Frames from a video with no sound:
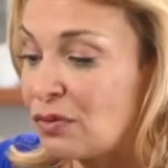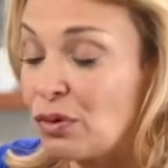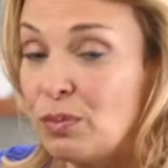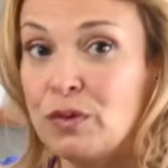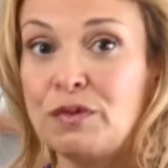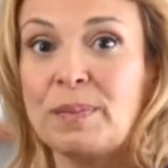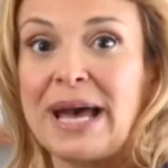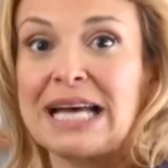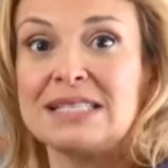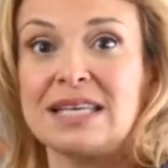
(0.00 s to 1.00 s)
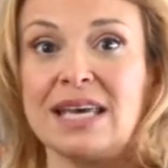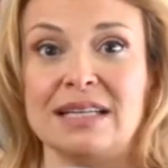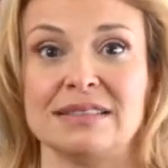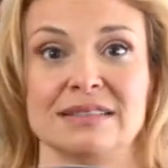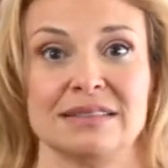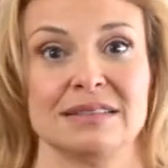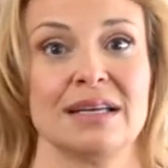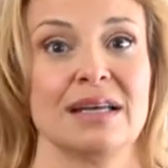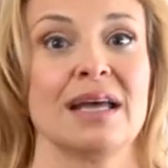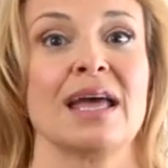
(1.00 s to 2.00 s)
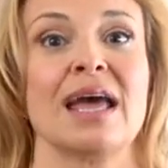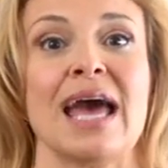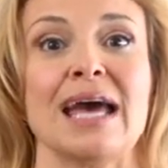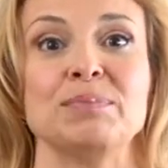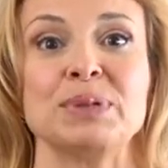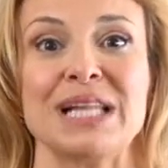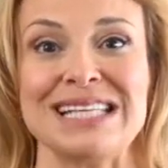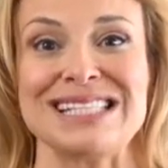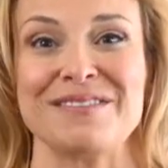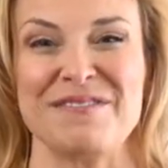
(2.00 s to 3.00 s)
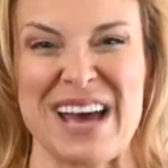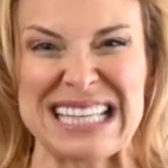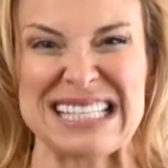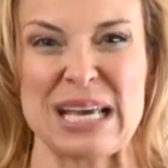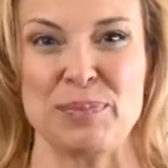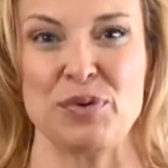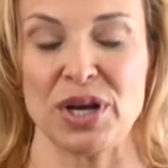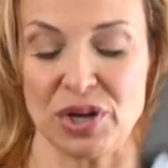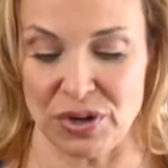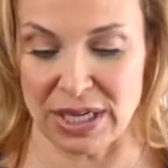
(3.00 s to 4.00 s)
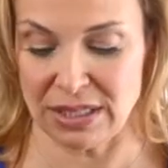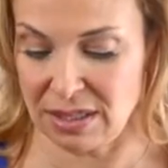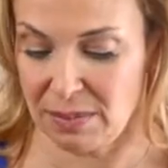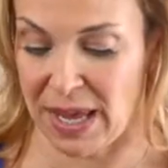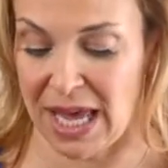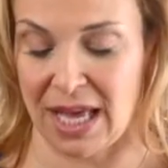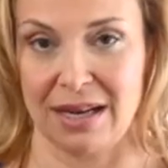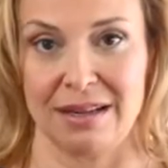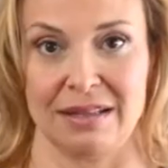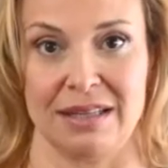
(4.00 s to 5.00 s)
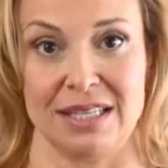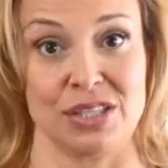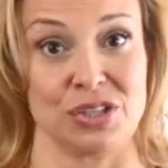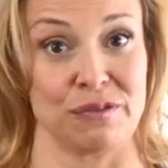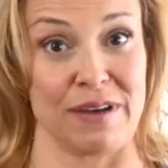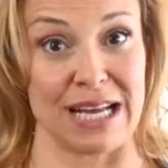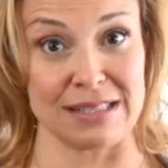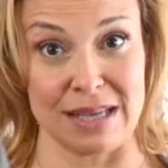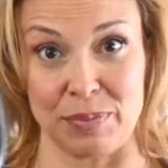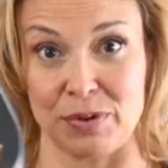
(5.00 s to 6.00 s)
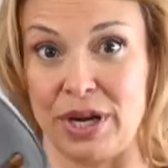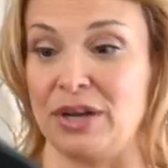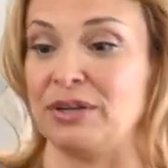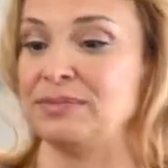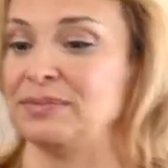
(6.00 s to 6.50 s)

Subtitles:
remove your basket, and place the fat separator into the pan. This is your fat separator.